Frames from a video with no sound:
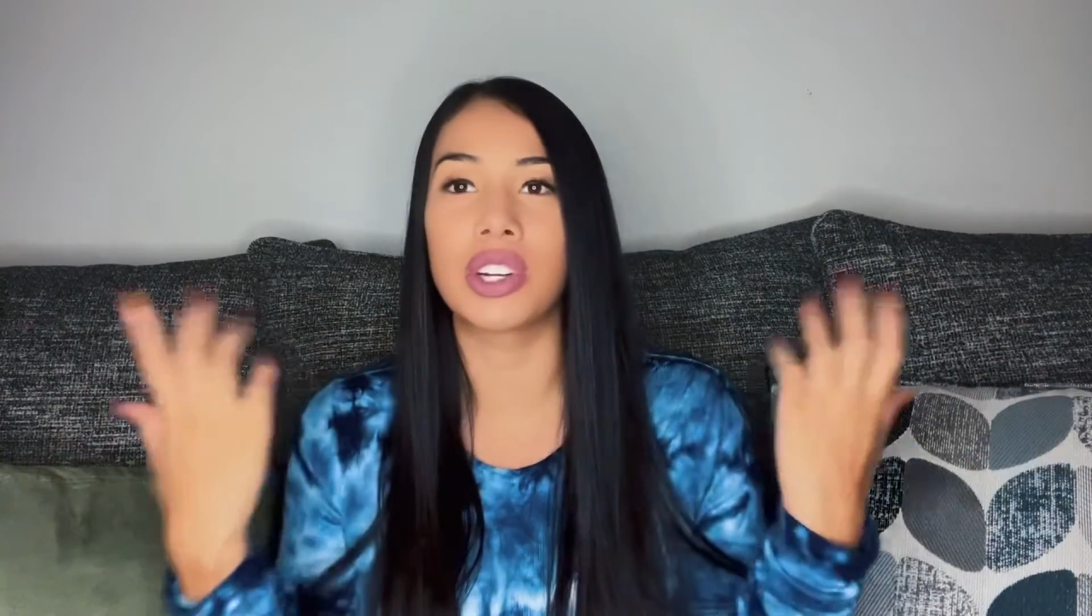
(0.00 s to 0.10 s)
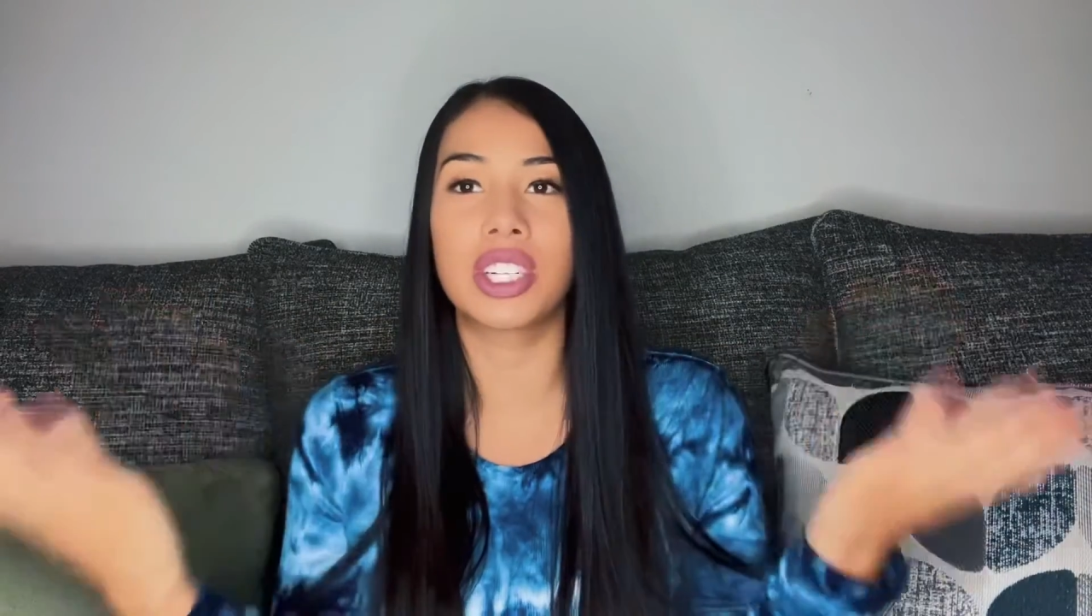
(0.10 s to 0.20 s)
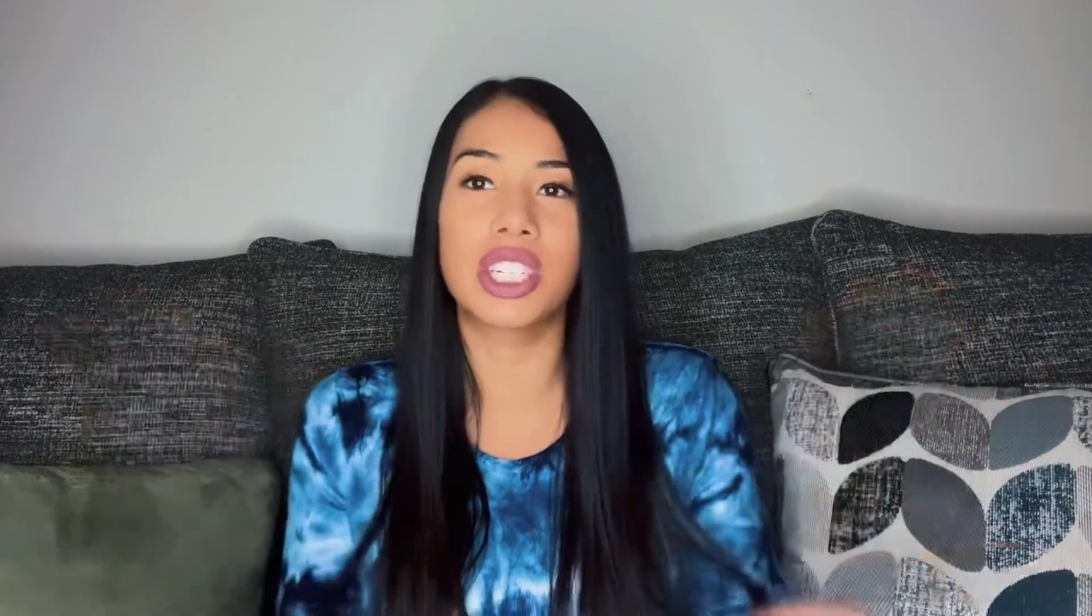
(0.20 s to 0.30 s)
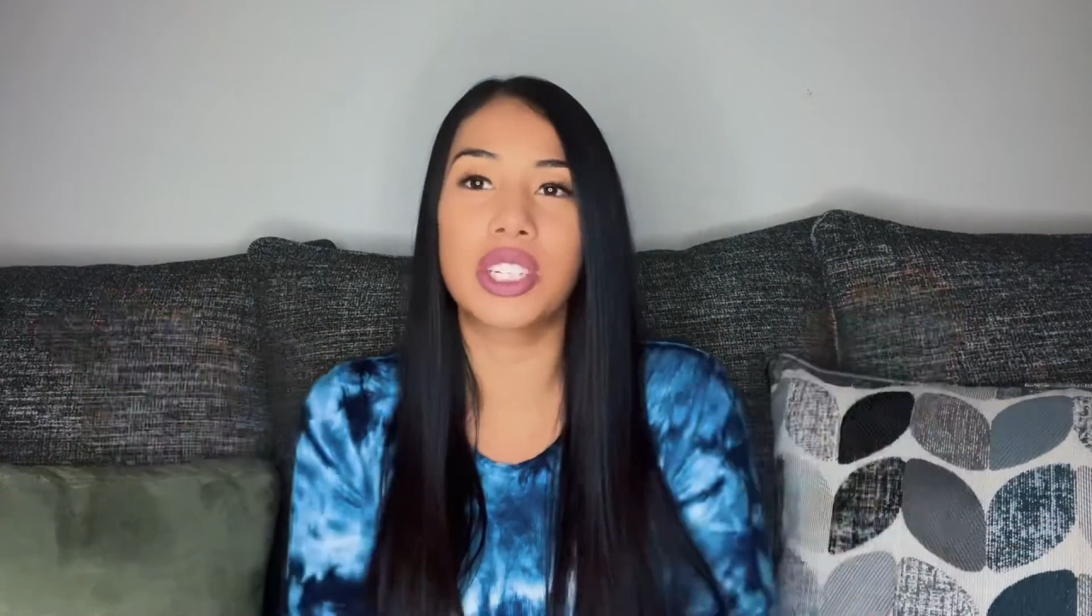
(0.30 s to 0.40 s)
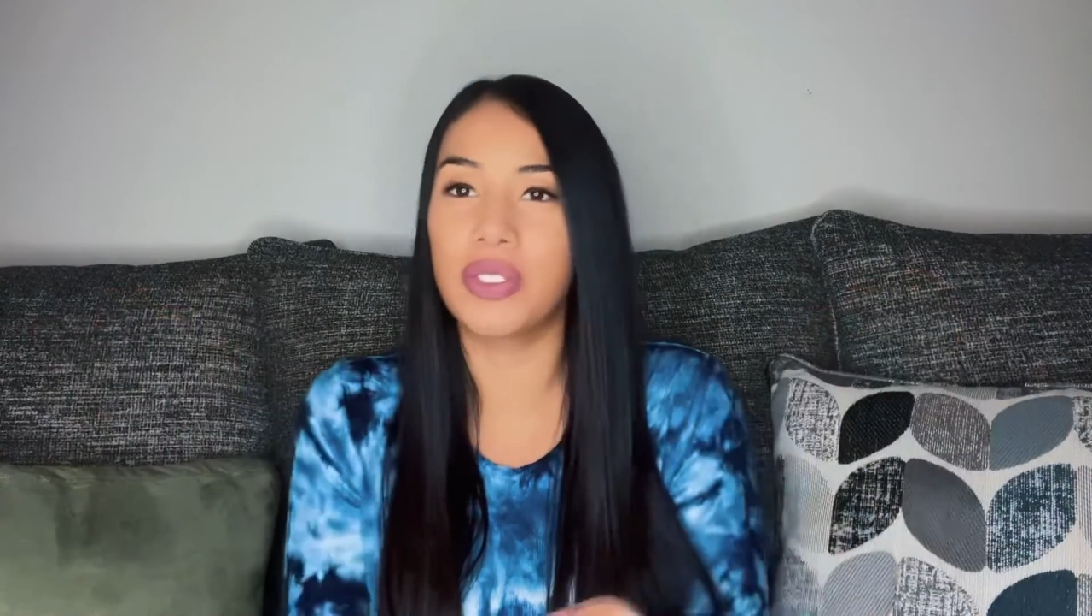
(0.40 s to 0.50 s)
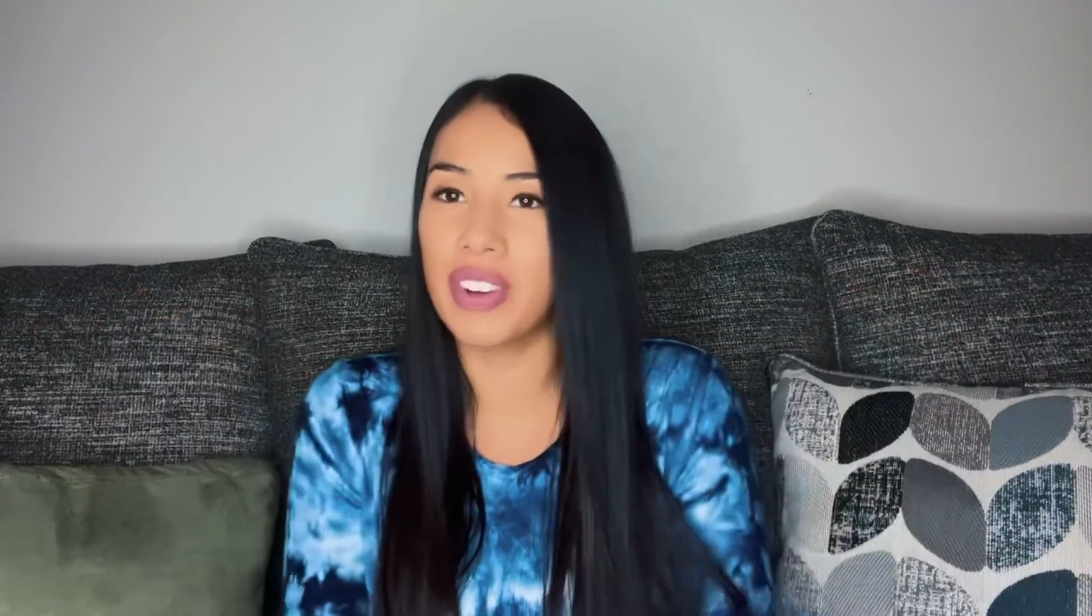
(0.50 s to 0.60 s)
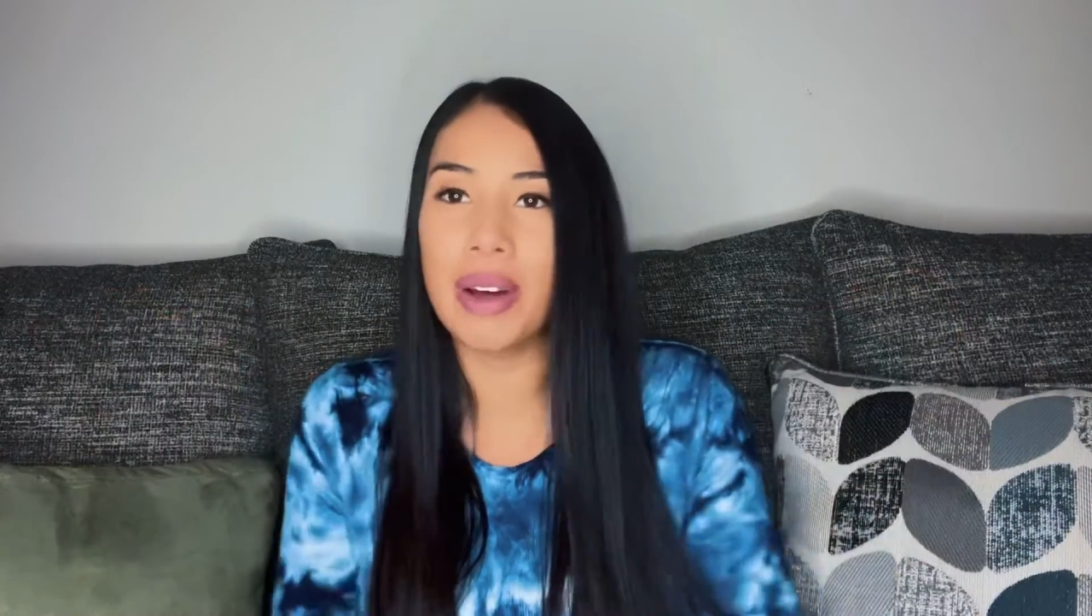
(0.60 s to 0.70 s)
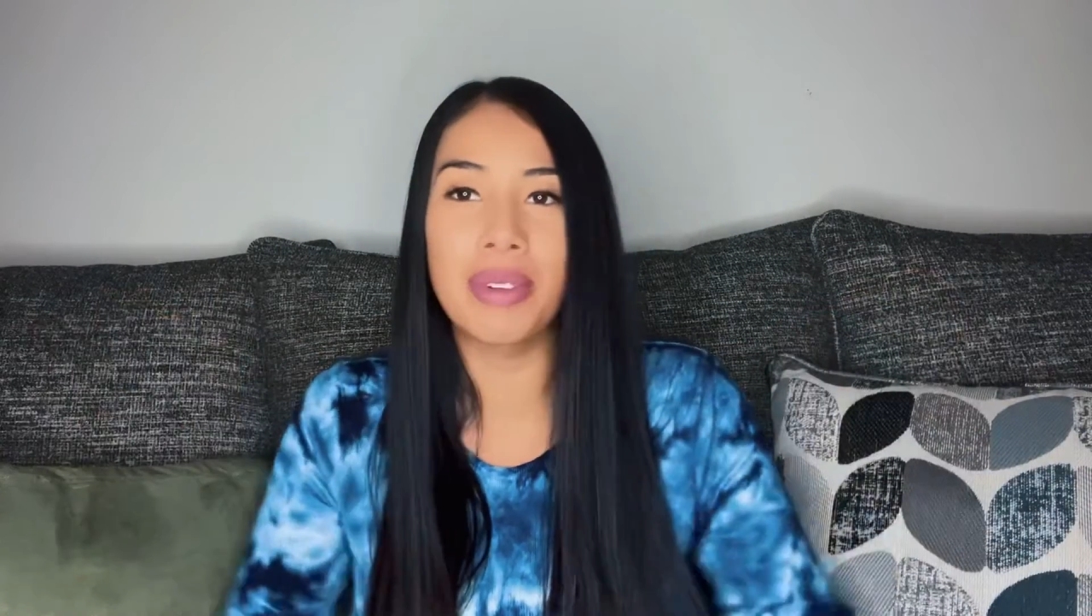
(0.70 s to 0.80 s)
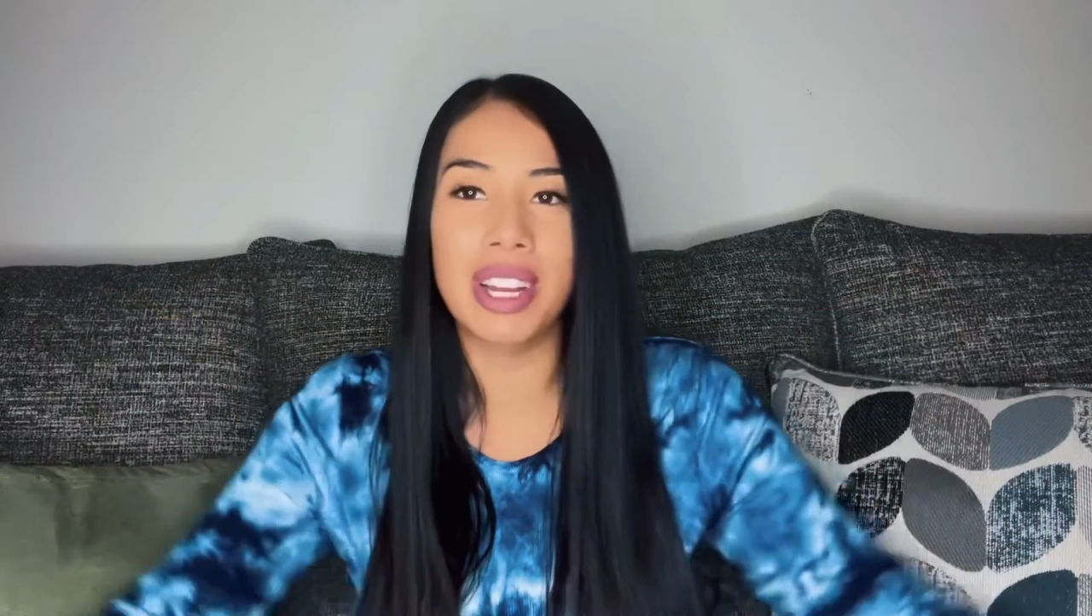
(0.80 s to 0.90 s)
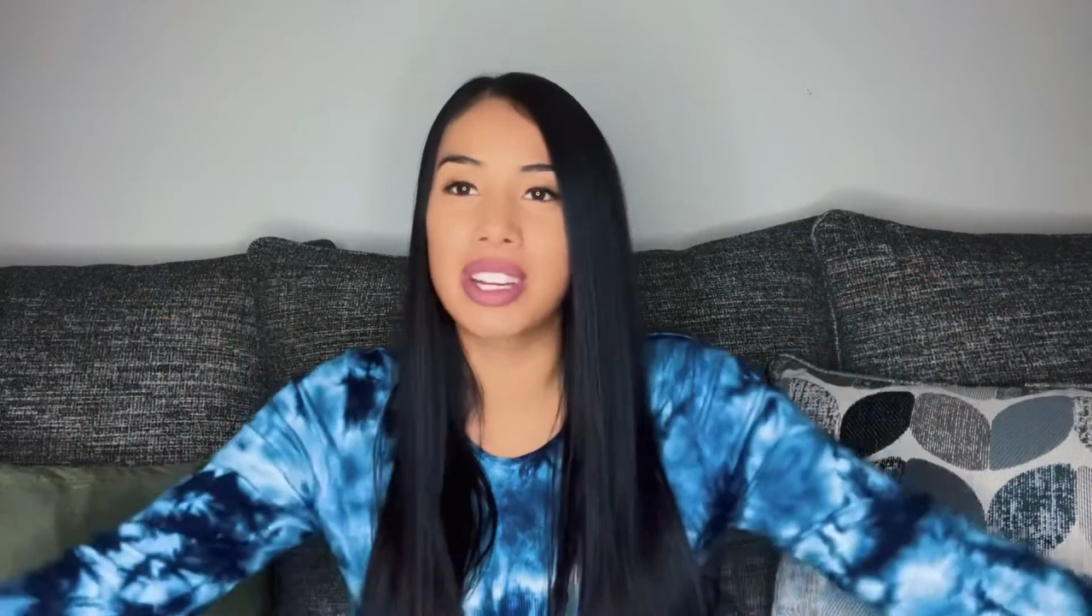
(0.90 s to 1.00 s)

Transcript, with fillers: just your family in